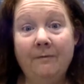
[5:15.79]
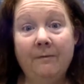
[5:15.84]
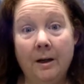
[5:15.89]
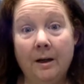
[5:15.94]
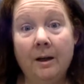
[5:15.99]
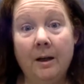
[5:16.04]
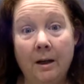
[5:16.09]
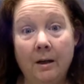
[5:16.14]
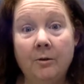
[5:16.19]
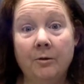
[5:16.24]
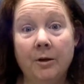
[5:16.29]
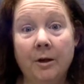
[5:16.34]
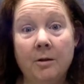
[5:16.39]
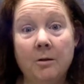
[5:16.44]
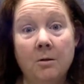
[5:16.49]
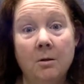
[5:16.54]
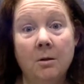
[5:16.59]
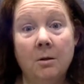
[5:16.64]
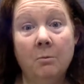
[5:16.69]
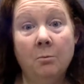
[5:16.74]
fucking ignorant
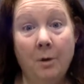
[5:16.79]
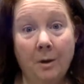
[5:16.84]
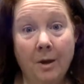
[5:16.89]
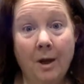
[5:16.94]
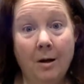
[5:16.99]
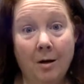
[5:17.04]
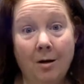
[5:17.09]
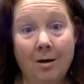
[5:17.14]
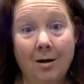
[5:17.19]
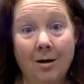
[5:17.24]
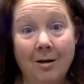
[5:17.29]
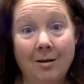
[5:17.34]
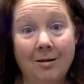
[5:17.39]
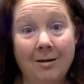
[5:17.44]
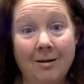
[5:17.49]
when they are.